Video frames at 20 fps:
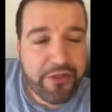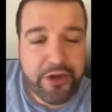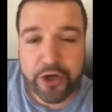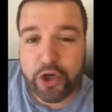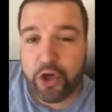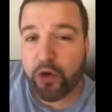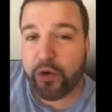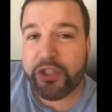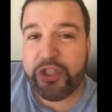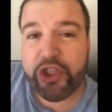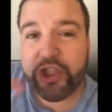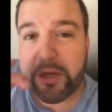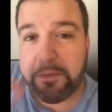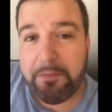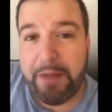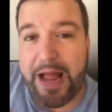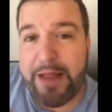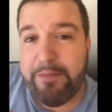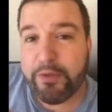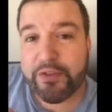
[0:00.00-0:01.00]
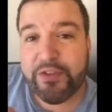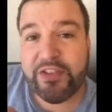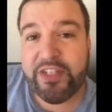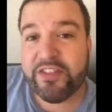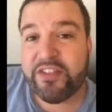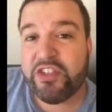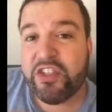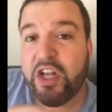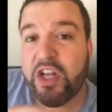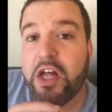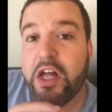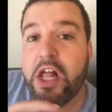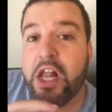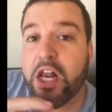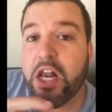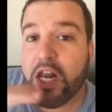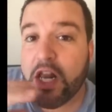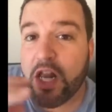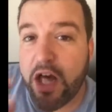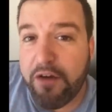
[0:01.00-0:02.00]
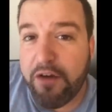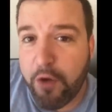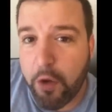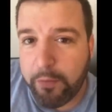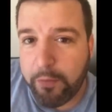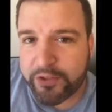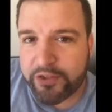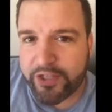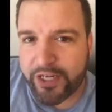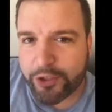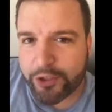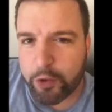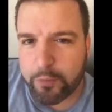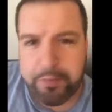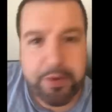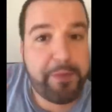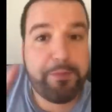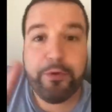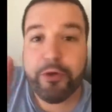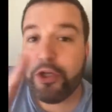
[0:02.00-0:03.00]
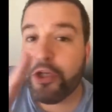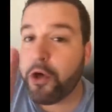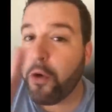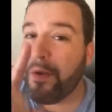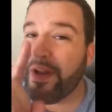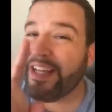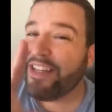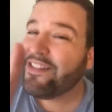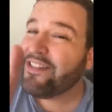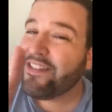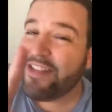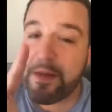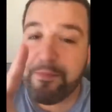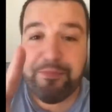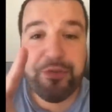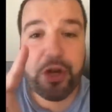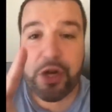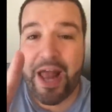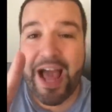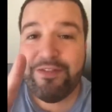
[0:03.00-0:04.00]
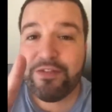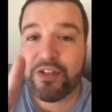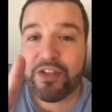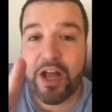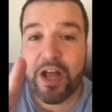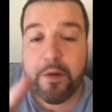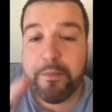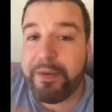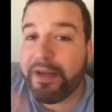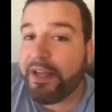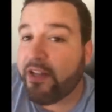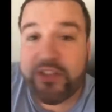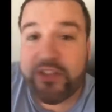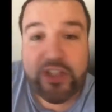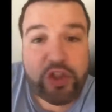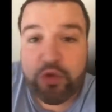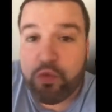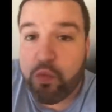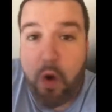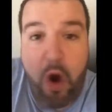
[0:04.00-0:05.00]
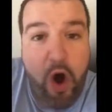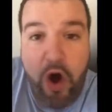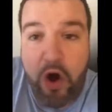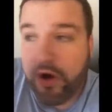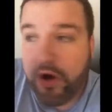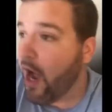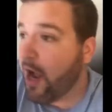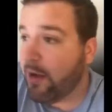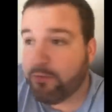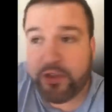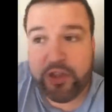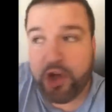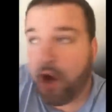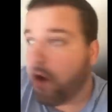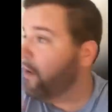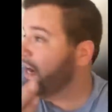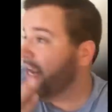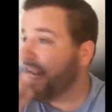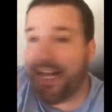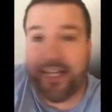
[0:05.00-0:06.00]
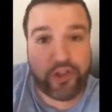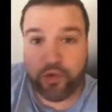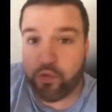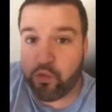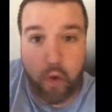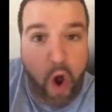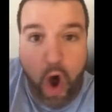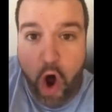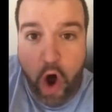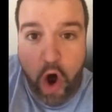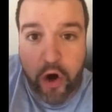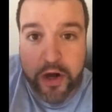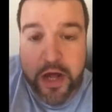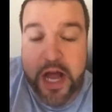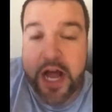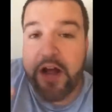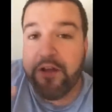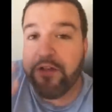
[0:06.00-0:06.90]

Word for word: The Christian Bible says to love homosexual people. You don't accept the lifestyle because it's wrong. I'm sorry, it's wrong.